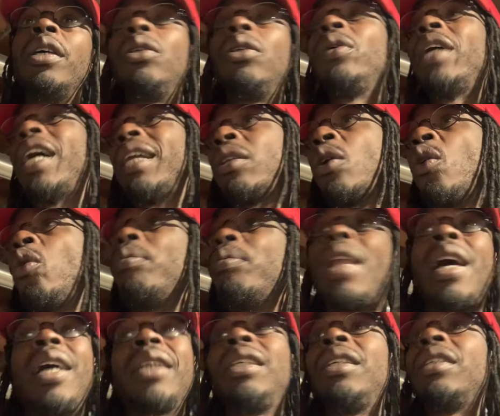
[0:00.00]
You got the old
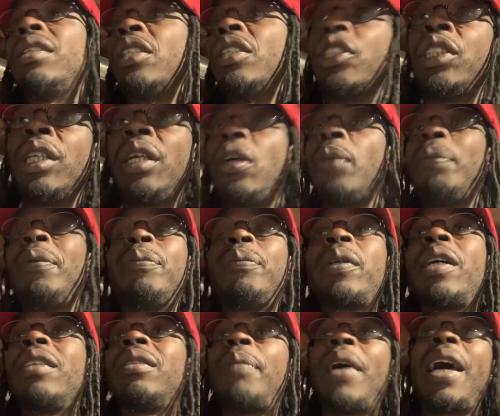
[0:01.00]
blockies in jail
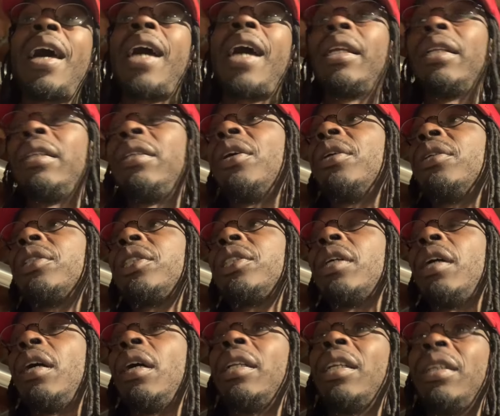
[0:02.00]
because behind the dirt,
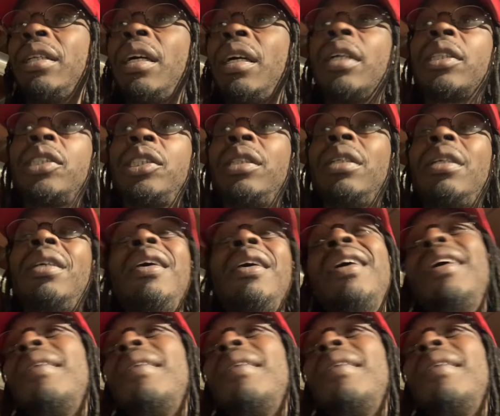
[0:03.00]
the duck shit.